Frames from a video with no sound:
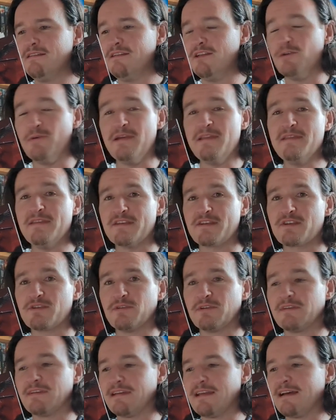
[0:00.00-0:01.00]
Now Indus
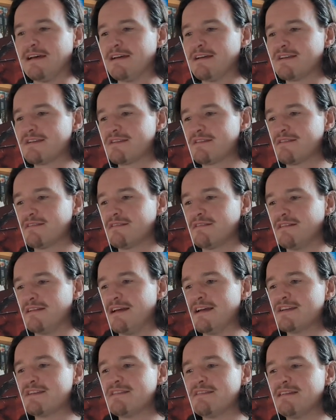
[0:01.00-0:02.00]
looked aghast, and
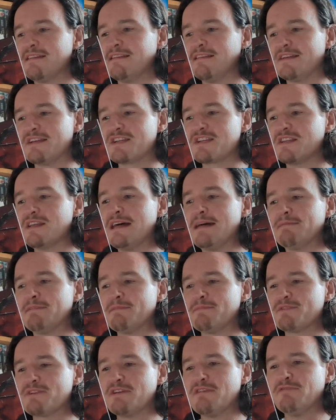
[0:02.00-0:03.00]
accidentally slapped
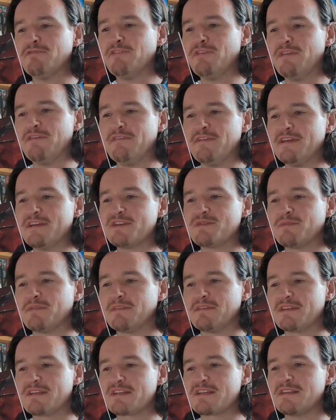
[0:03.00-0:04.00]
himself in the face
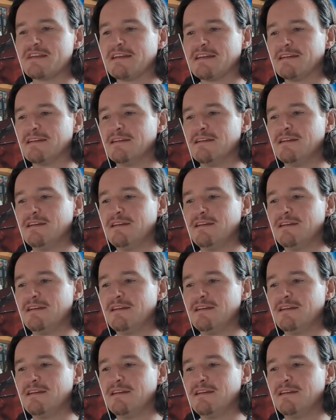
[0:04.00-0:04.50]
with his sling.